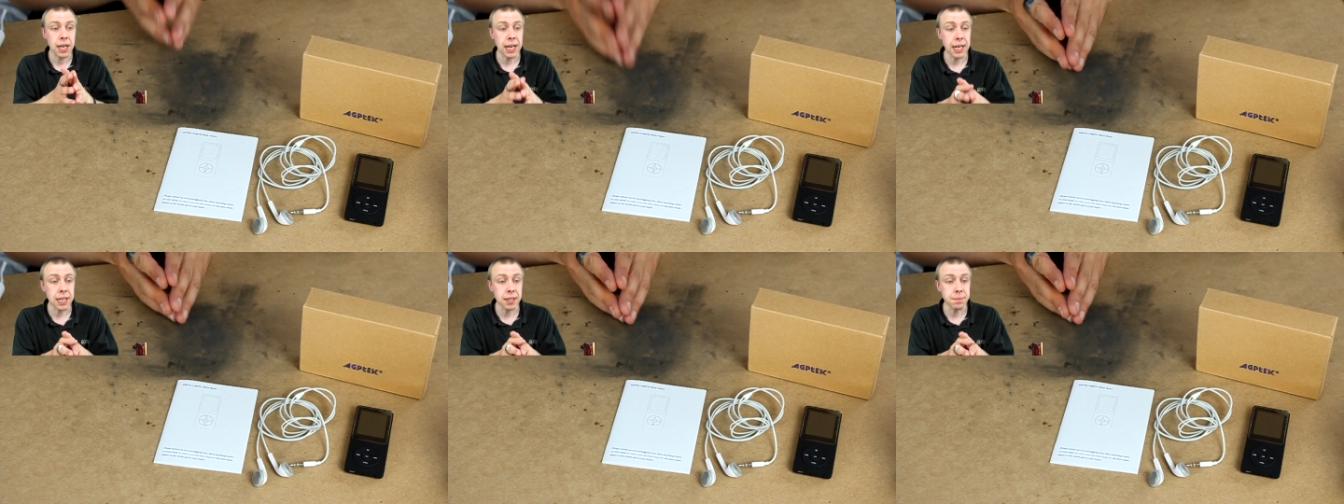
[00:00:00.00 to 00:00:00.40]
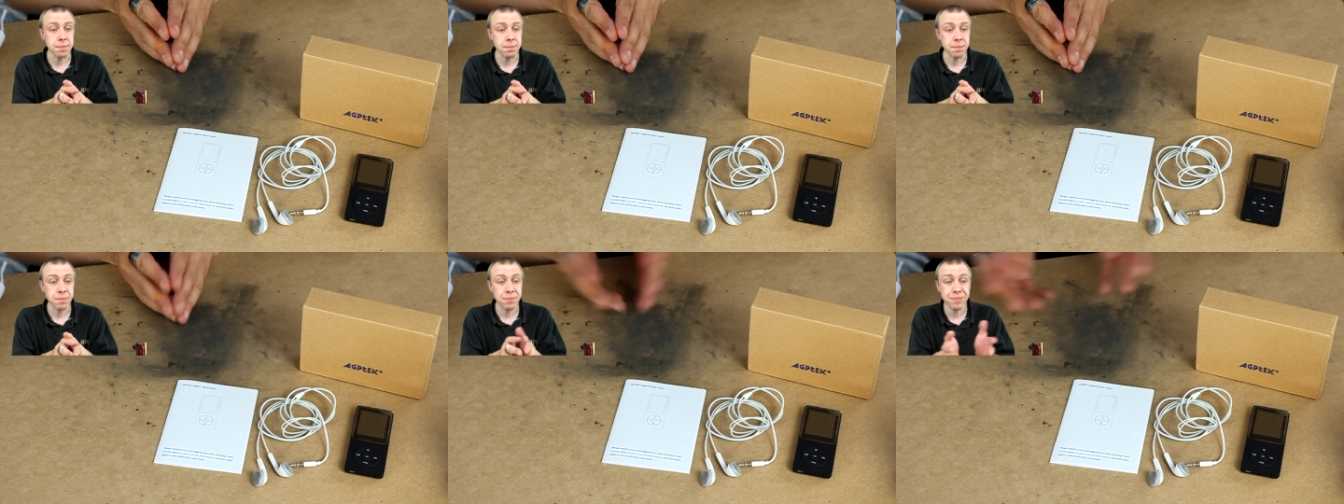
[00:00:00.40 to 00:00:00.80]

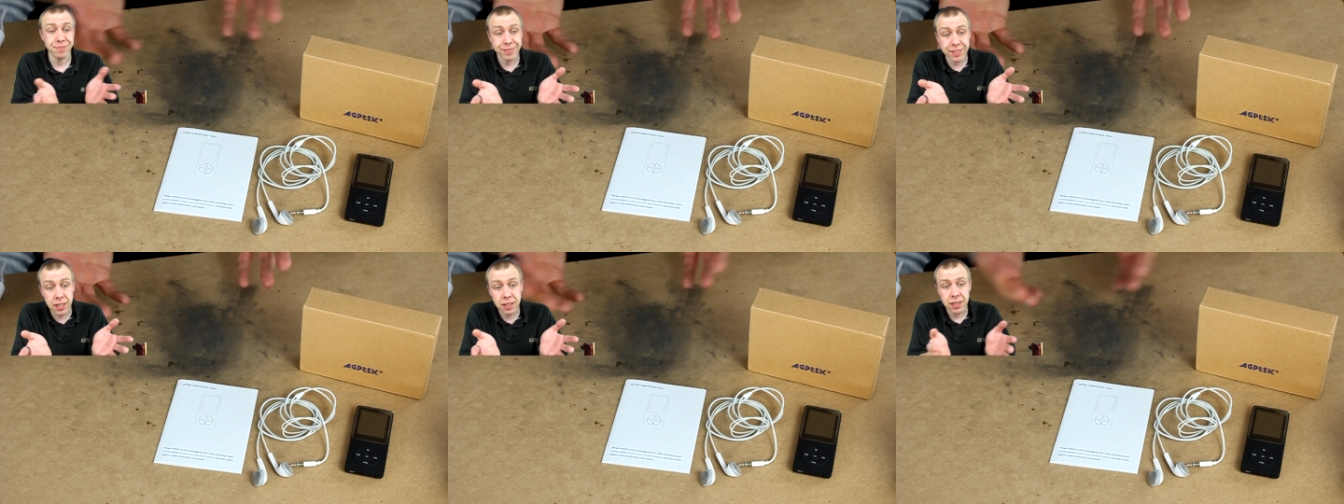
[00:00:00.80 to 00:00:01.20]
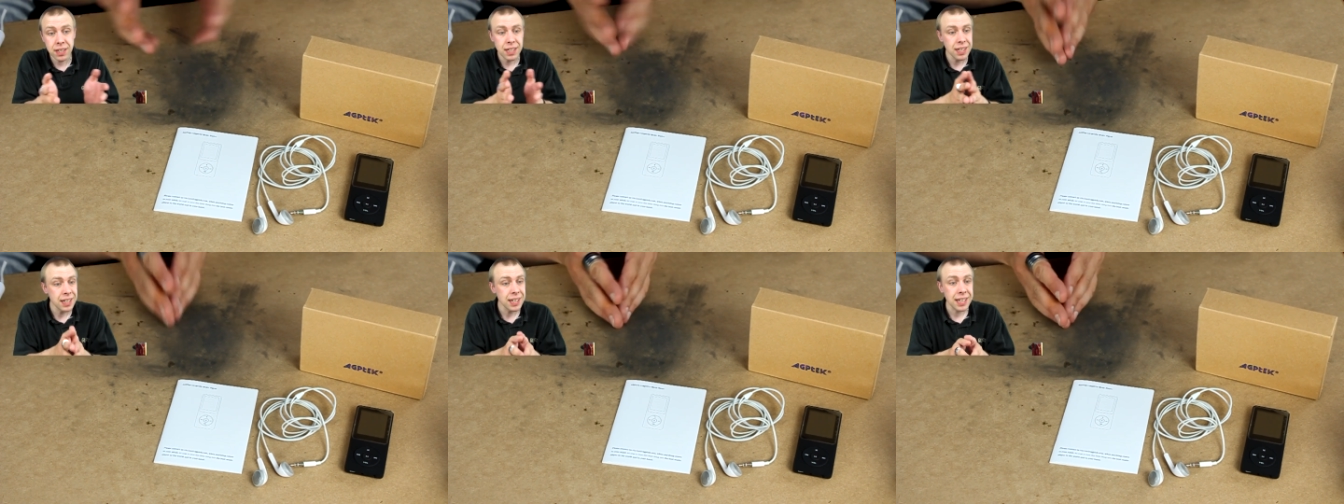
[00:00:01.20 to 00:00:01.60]
It
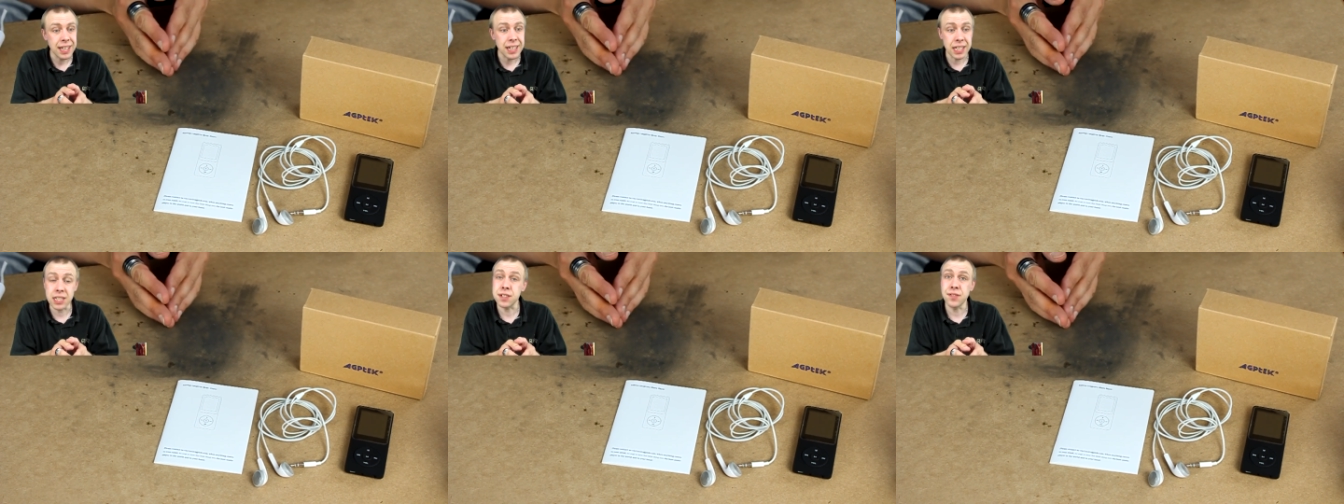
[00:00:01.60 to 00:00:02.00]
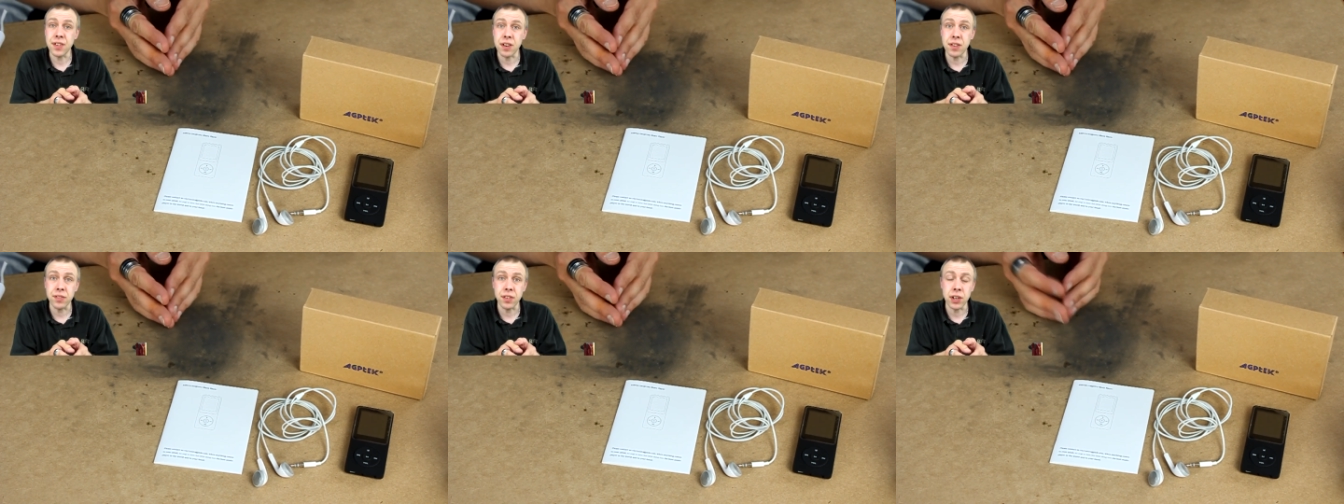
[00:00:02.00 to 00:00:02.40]
is
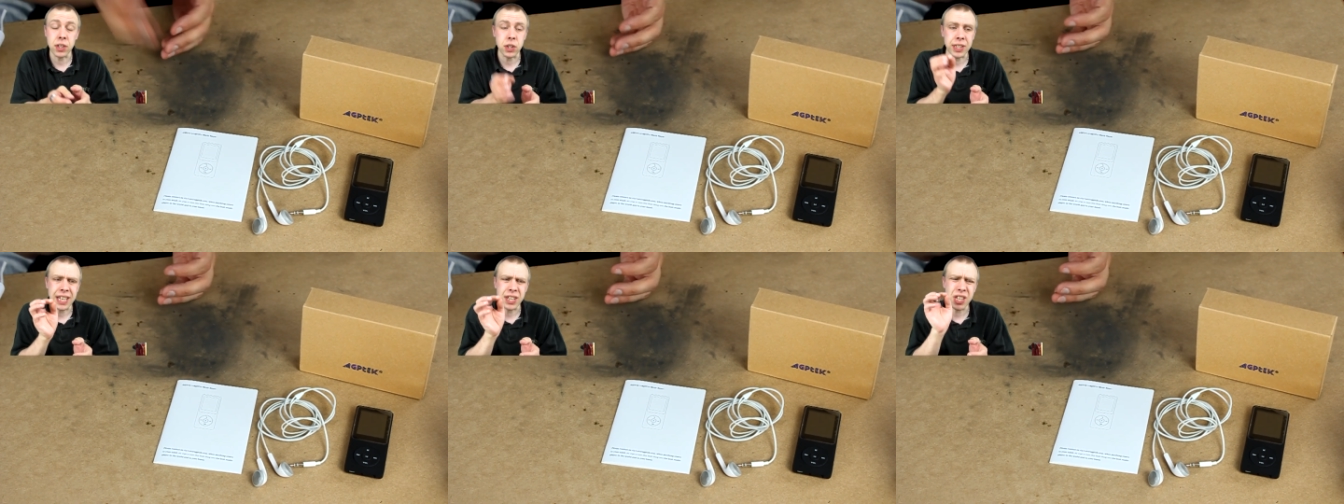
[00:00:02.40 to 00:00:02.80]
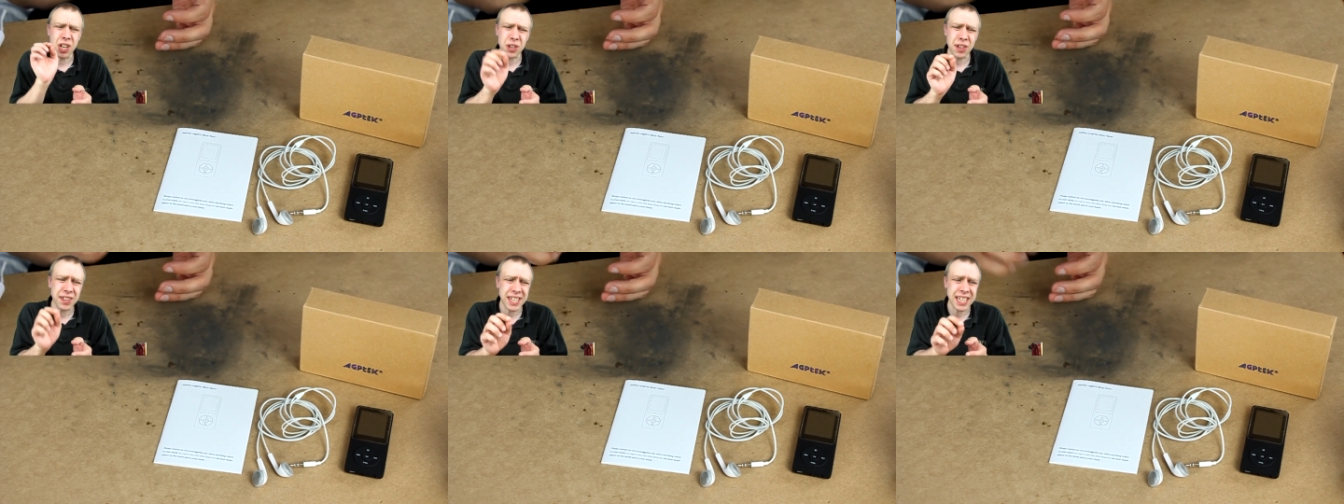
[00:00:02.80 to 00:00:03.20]
very, very good. Now, the
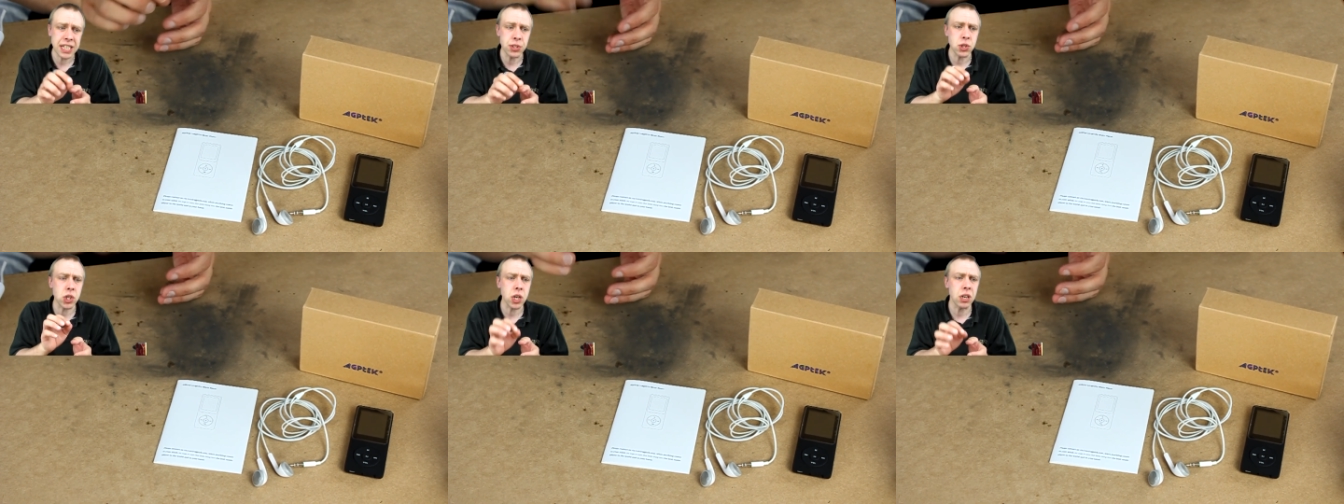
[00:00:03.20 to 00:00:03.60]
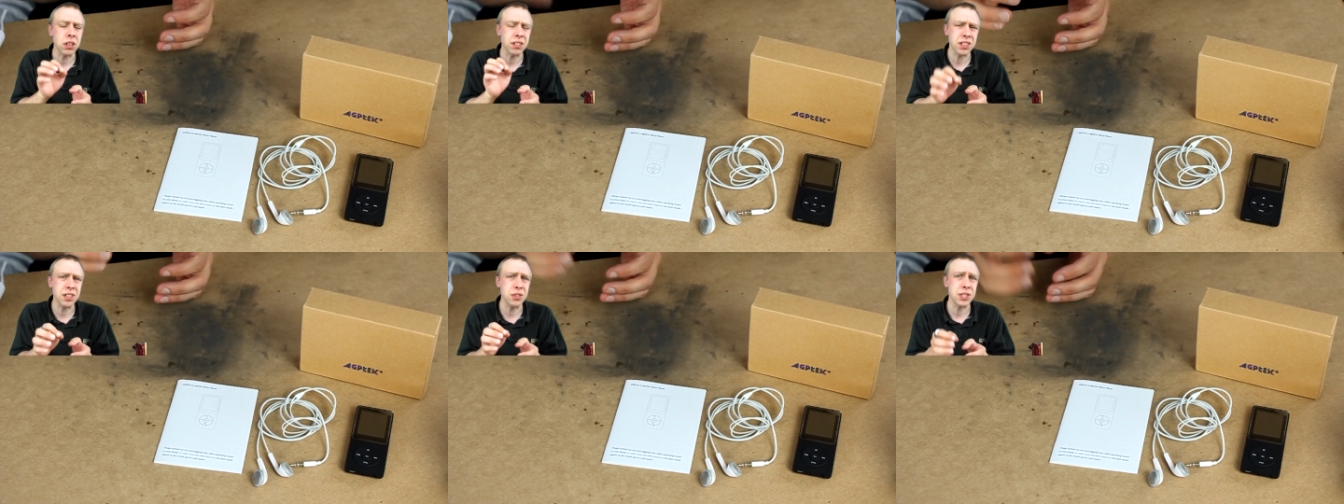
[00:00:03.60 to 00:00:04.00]
only thing is you
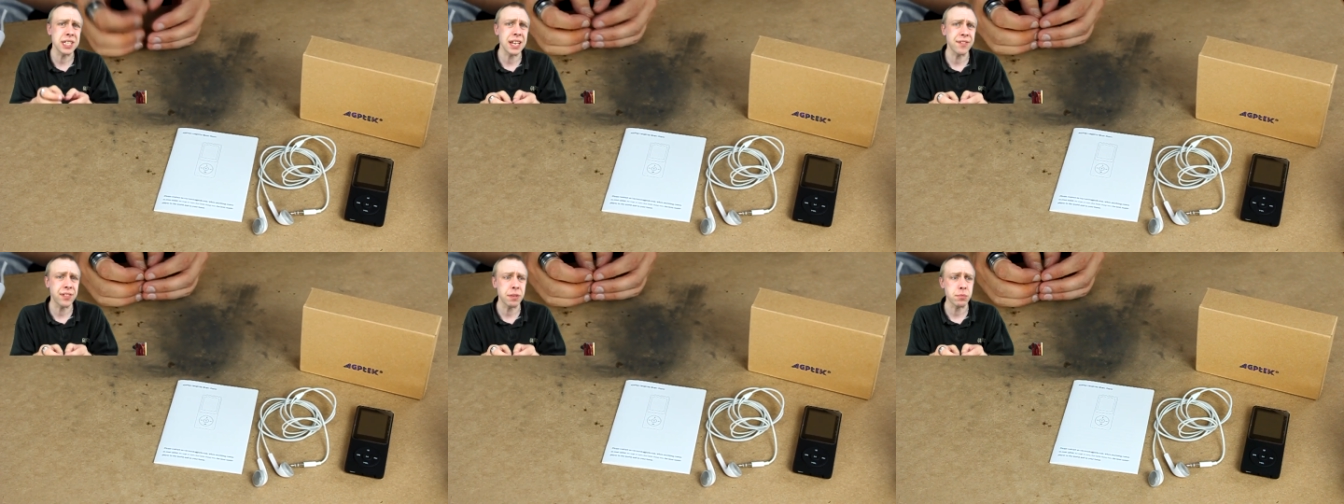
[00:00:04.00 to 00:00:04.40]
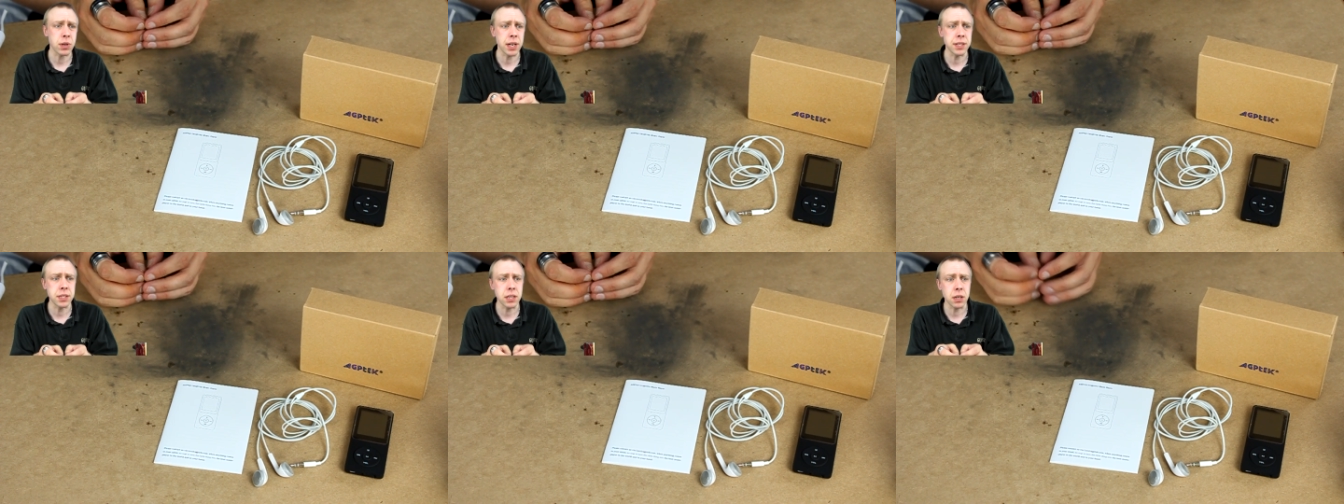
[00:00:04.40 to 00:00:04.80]
can't use the FM
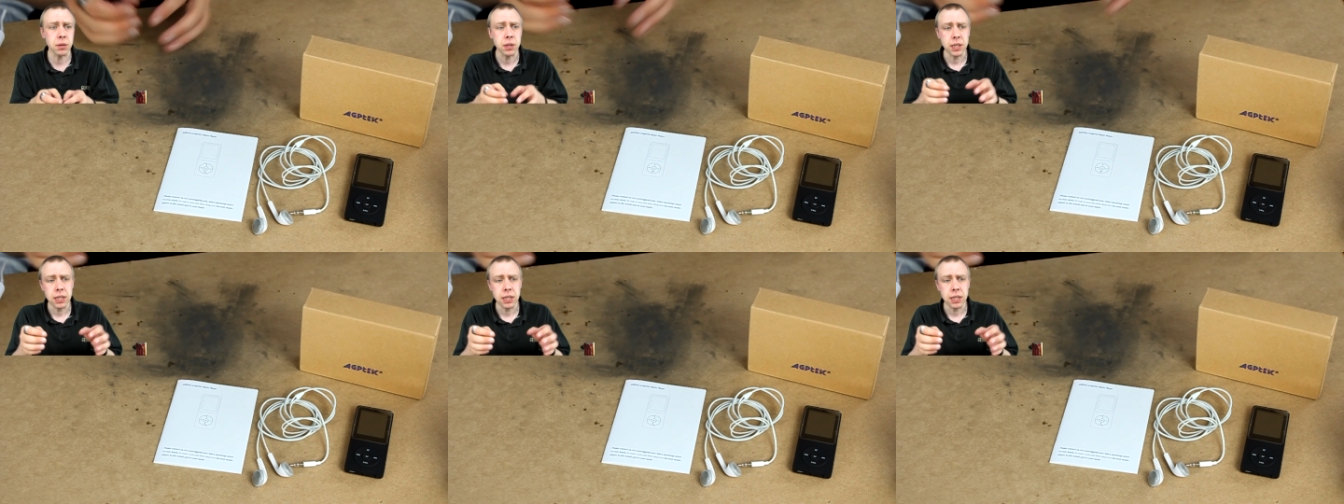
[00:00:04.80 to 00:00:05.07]
radio